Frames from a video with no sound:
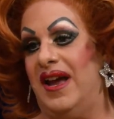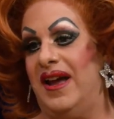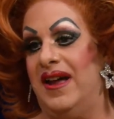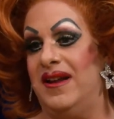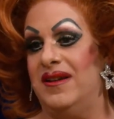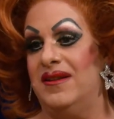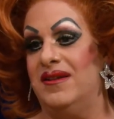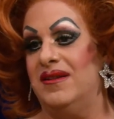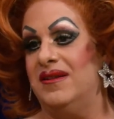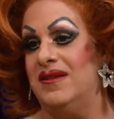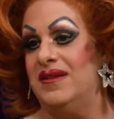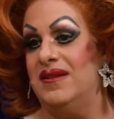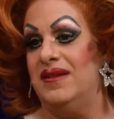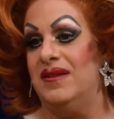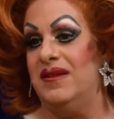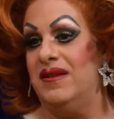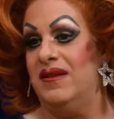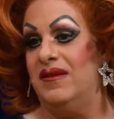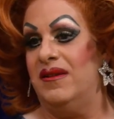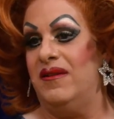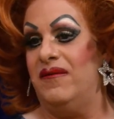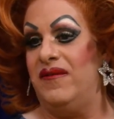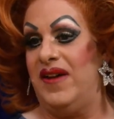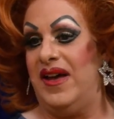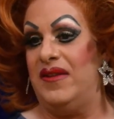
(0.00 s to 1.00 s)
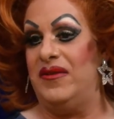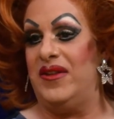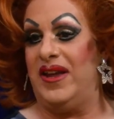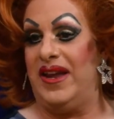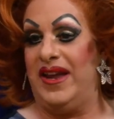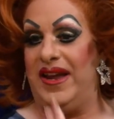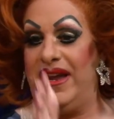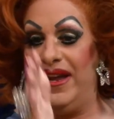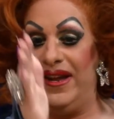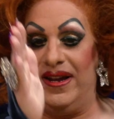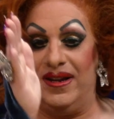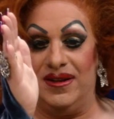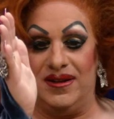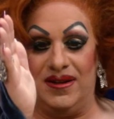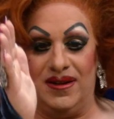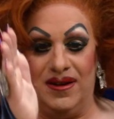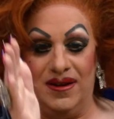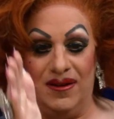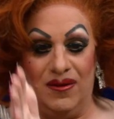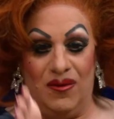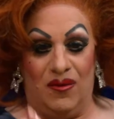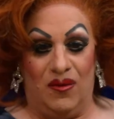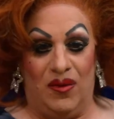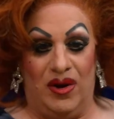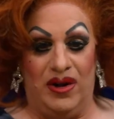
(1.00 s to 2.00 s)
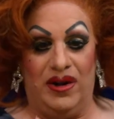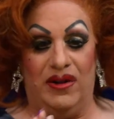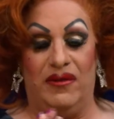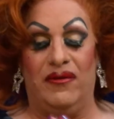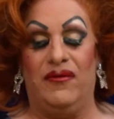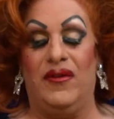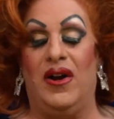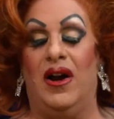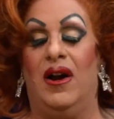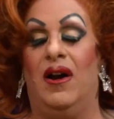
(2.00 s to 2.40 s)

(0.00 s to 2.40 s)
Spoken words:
and the fact that he is one of